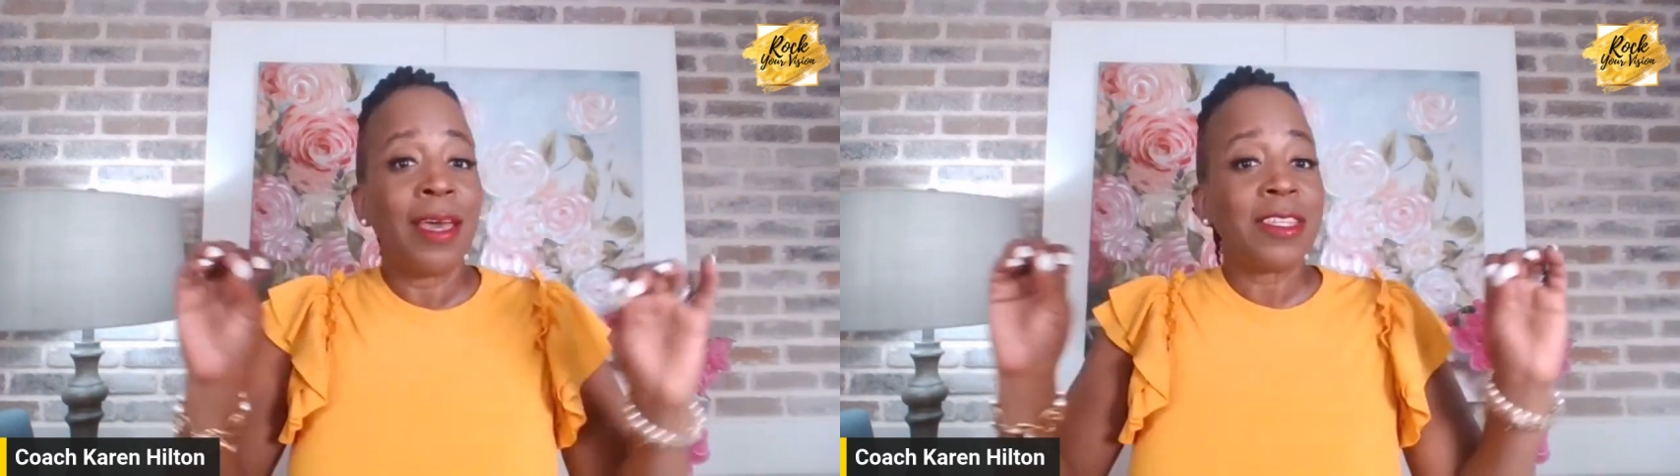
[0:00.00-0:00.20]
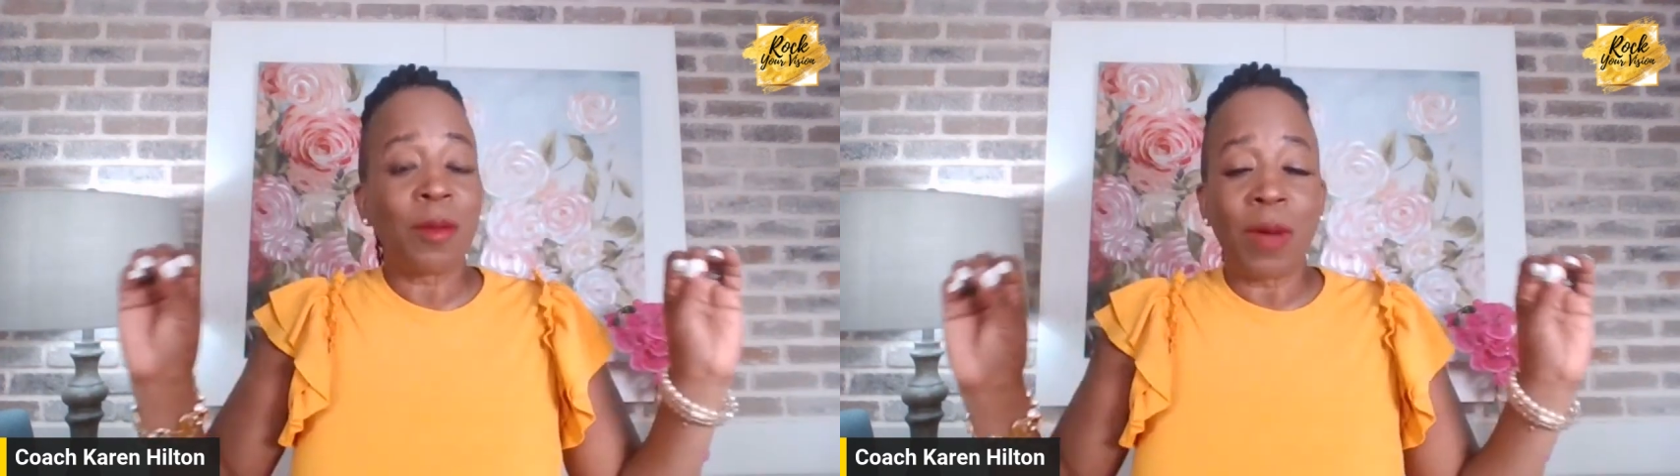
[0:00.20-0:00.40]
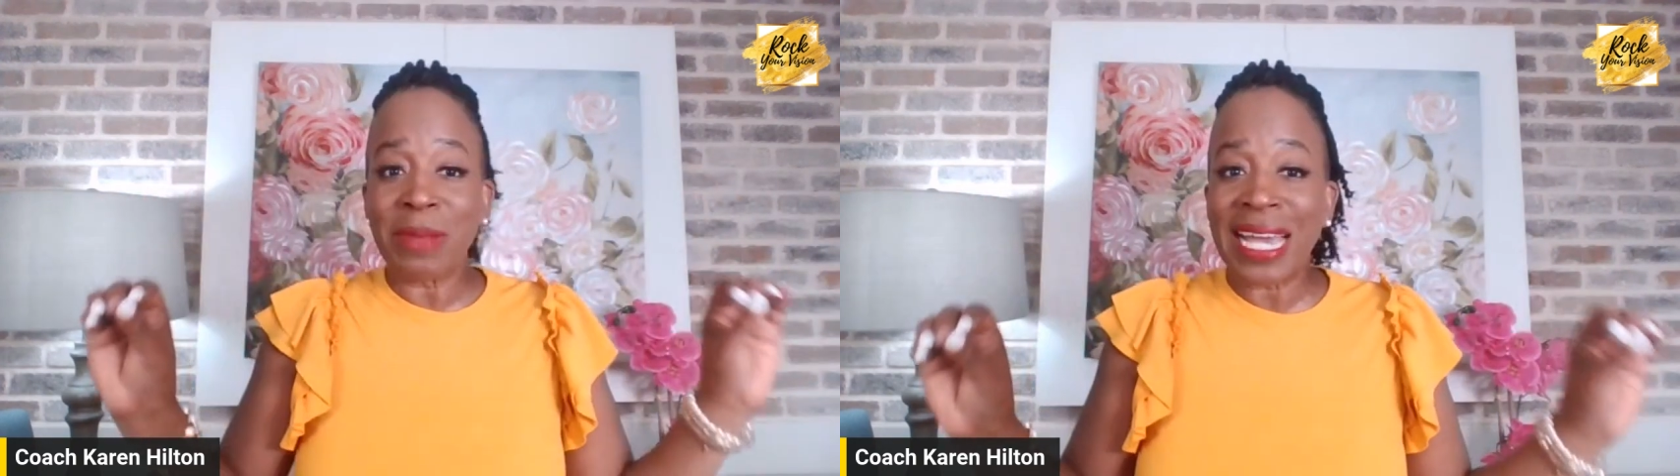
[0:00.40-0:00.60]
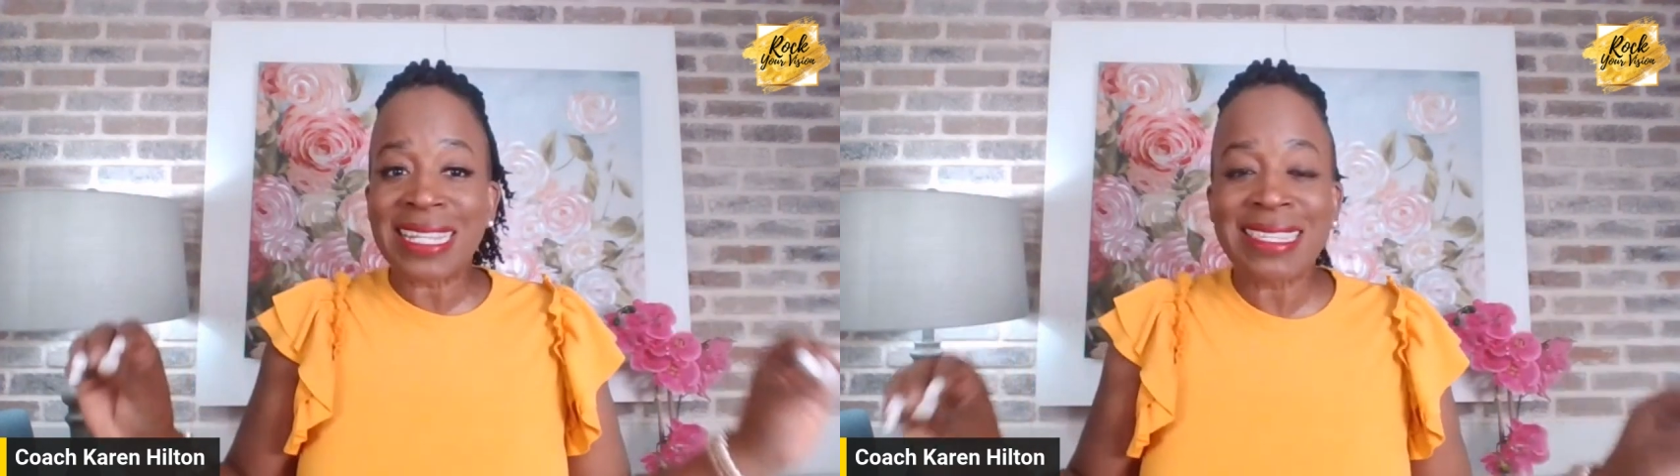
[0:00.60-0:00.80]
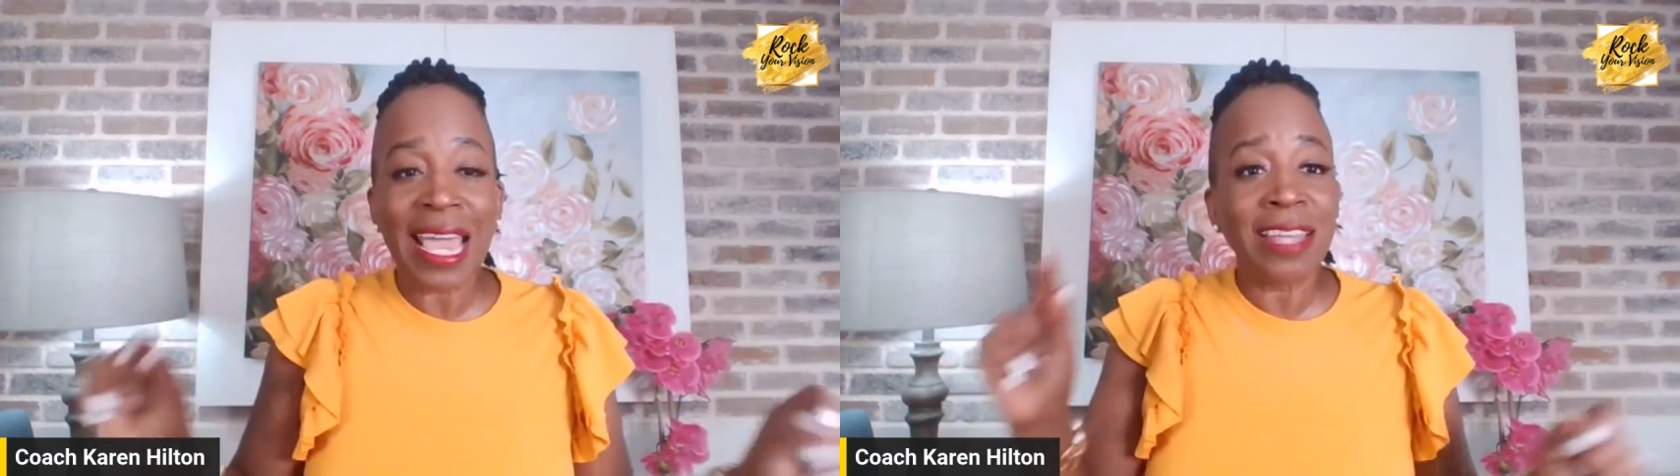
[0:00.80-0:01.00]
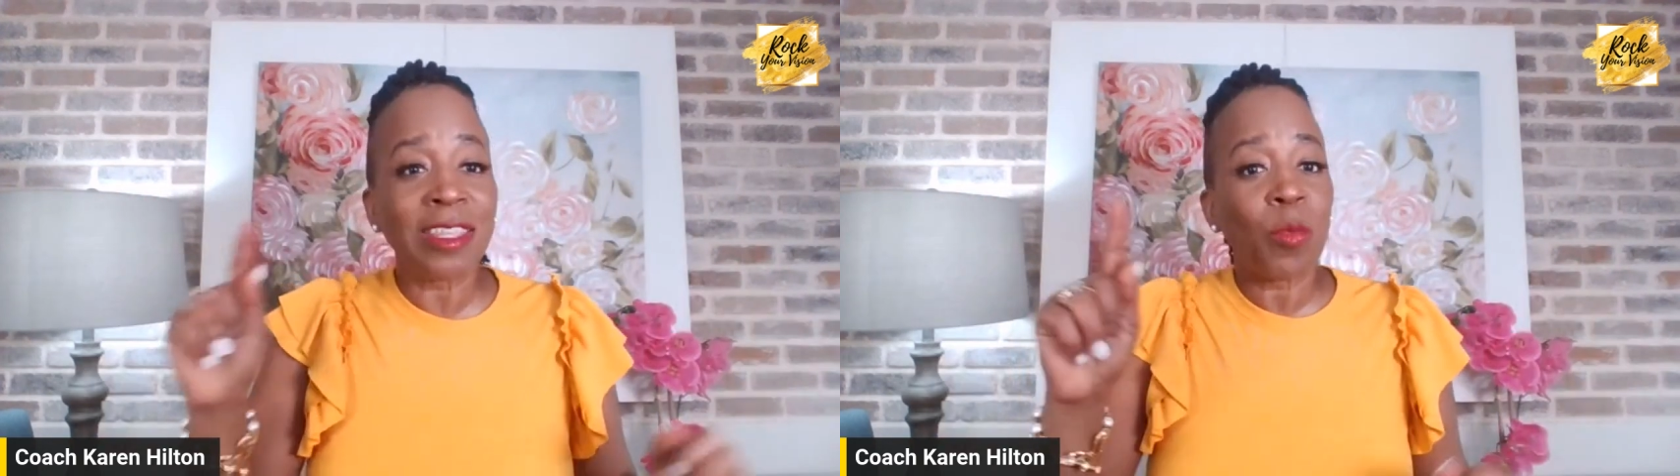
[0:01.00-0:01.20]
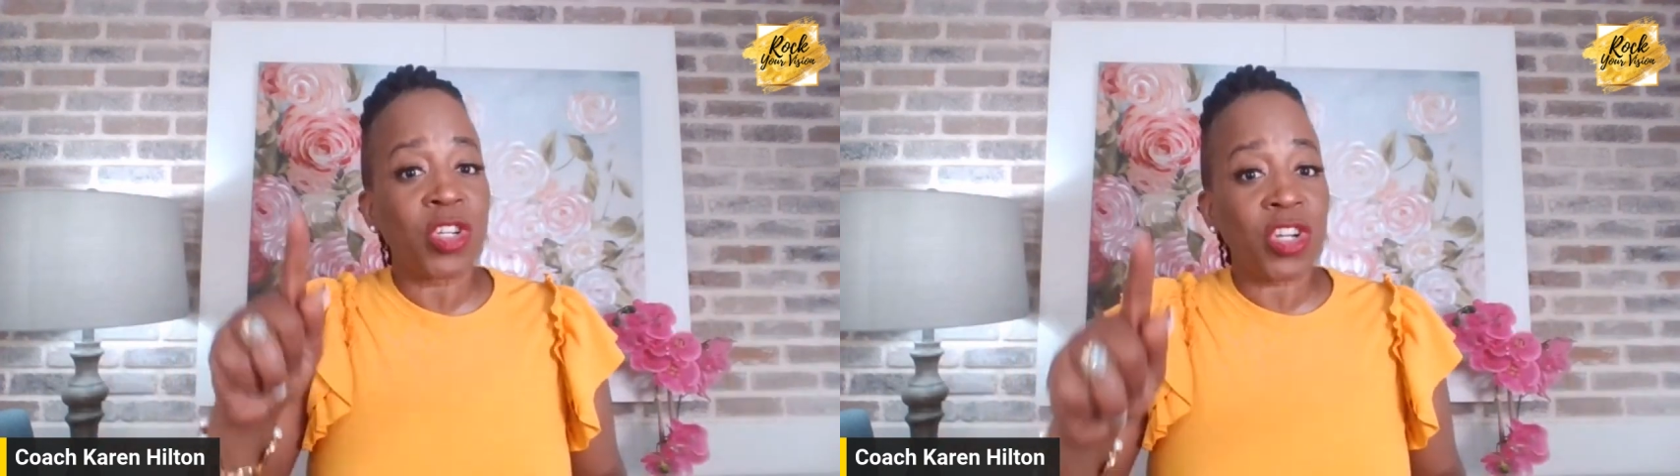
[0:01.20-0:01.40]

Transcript: So I'm not saying that what you're